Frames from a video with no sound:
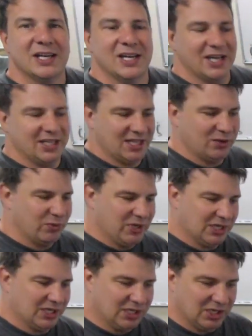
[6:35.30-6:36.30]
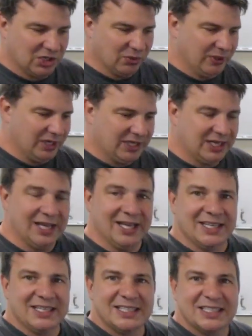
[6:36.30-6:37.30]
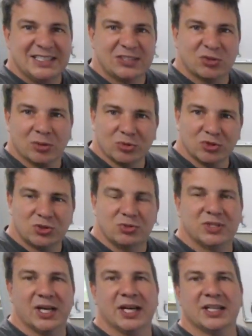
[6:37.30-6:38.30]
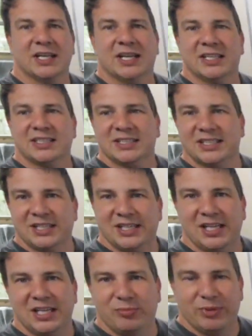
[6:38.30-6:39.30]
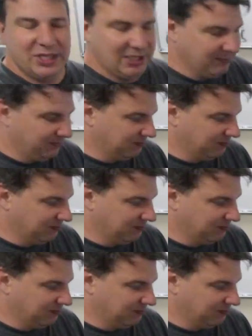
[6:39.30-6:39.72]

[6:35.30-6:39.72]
and then we can go ahead and troubleshoot that as need be.